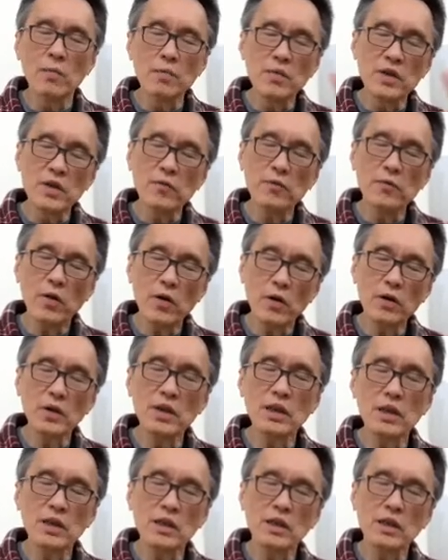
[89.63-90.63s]
before
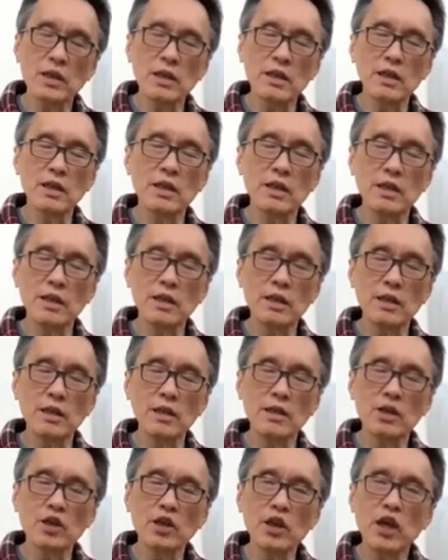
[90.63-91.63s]

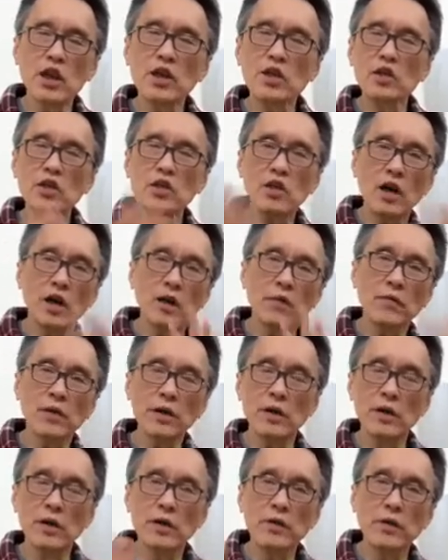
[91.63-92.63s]
the change
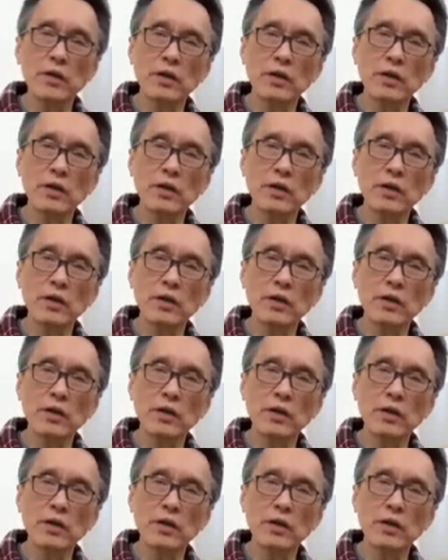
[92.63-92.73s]
of